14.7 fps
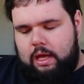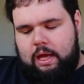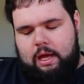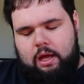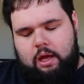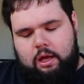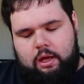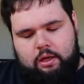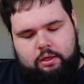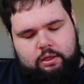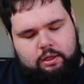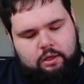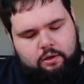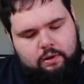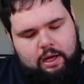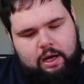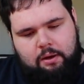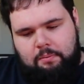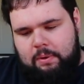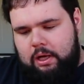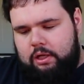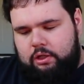you know, how
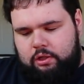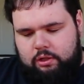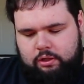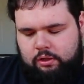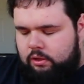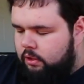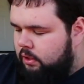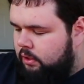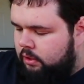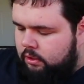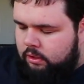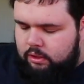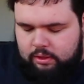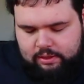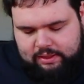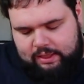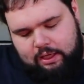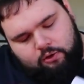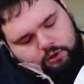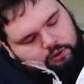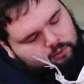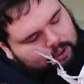much
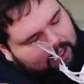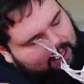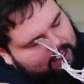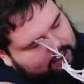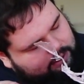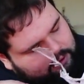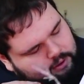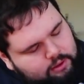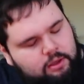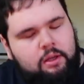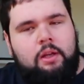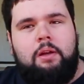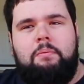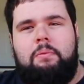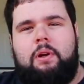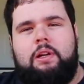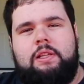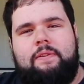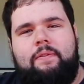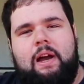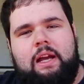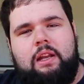skill you lack.
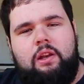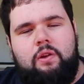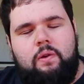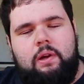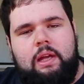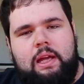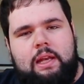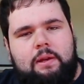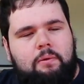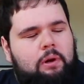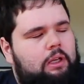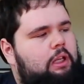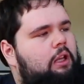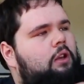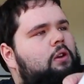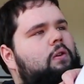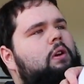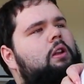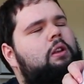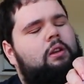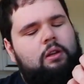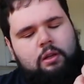Because if I can do it, anyone can do
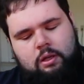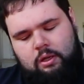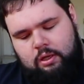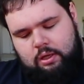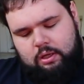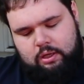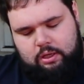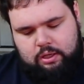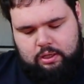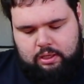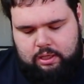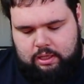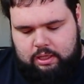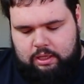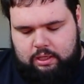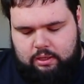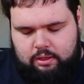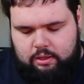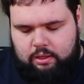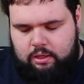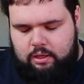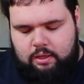it.
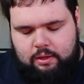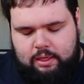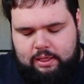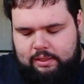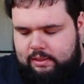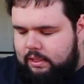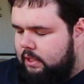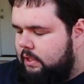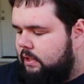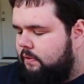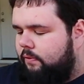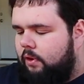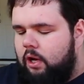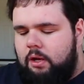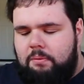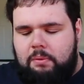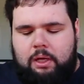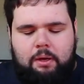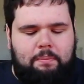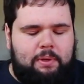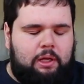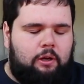And this is from a
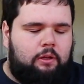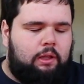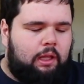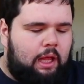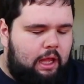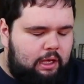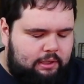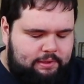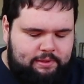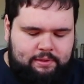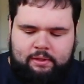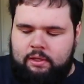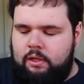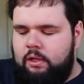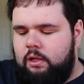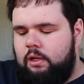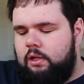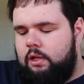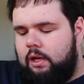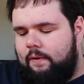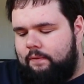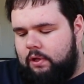company called Luxe.
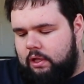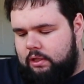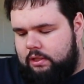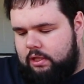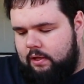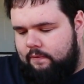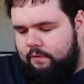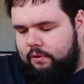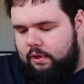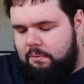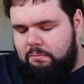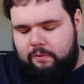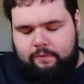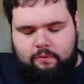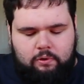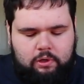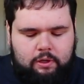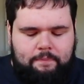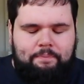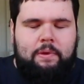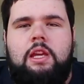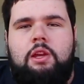I've done stuff with them
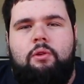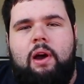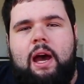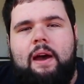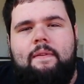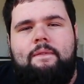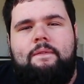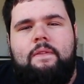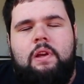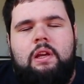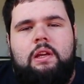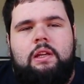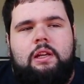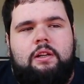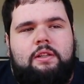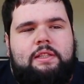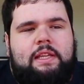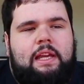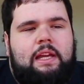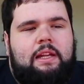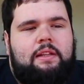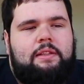before. You have your
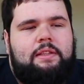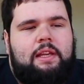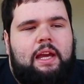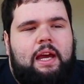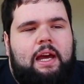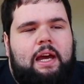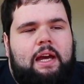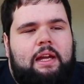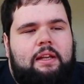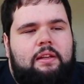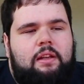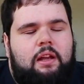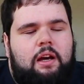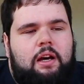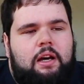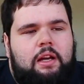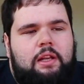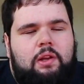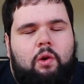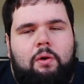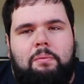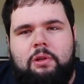tent at
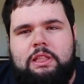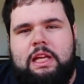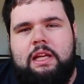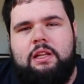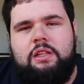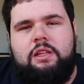normal tent